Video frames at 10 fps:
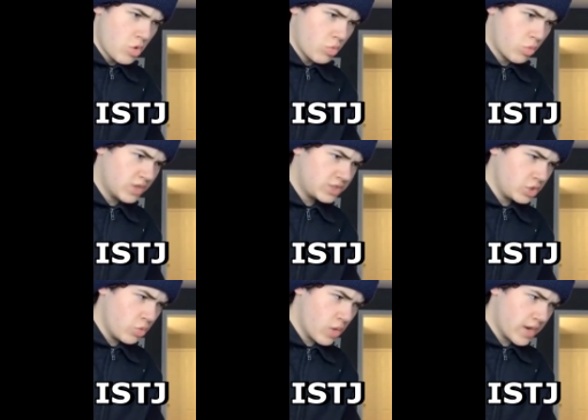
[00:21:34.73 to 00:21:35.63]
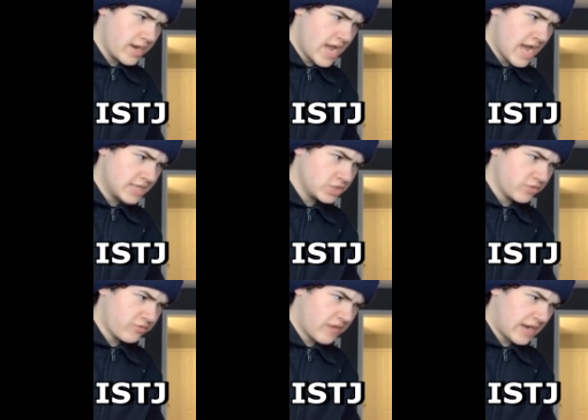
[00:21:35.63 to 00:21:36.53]
What do you want as your
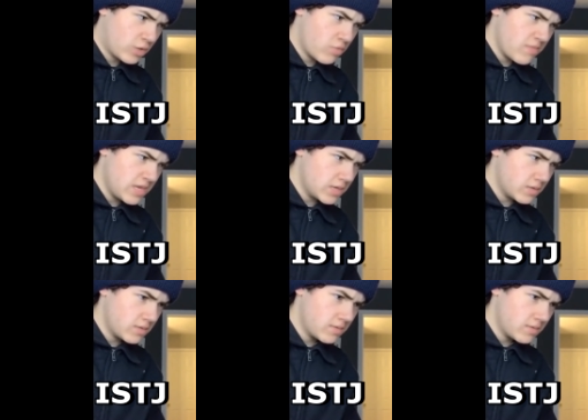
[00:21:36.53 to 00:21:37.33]
final meal?